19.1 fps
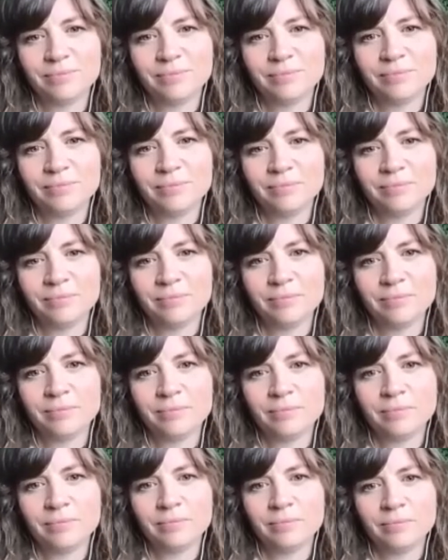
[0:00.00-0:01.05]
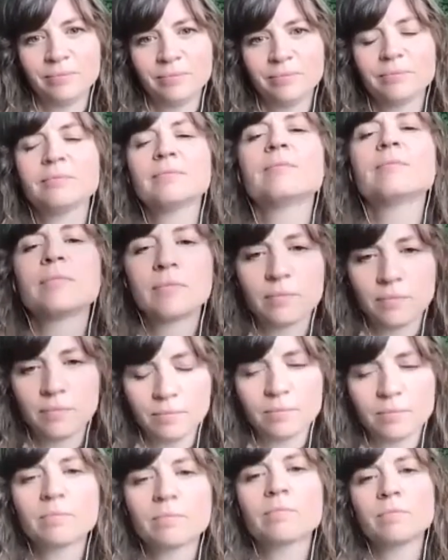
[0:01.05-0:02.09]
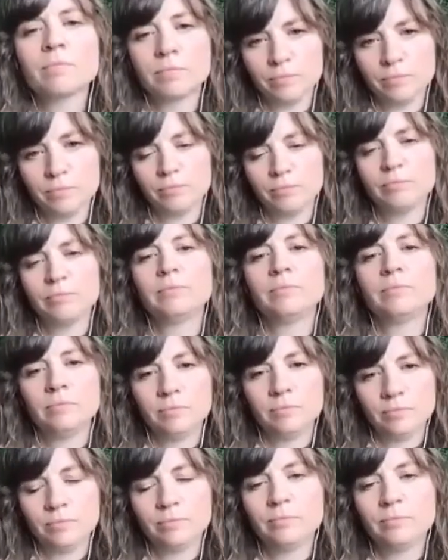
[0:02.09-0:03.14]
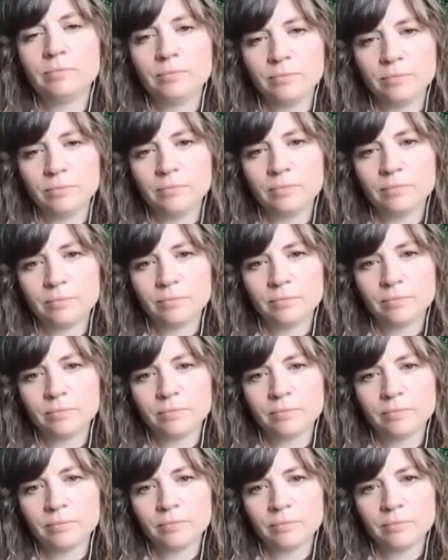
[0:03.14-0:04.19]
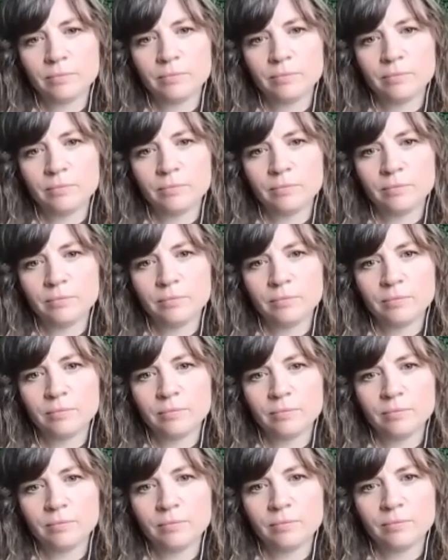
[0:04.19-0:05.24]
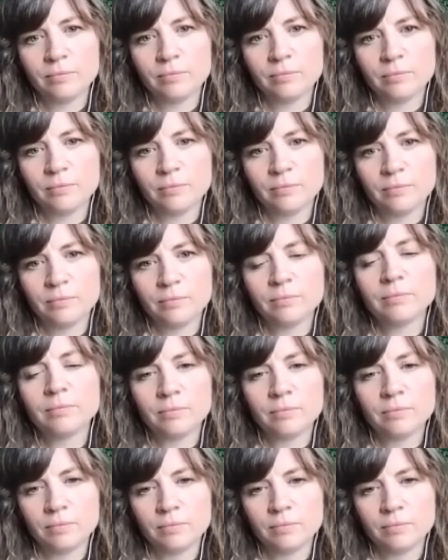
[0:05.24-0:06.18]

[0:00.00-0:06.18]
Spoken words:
The person shown says nothing.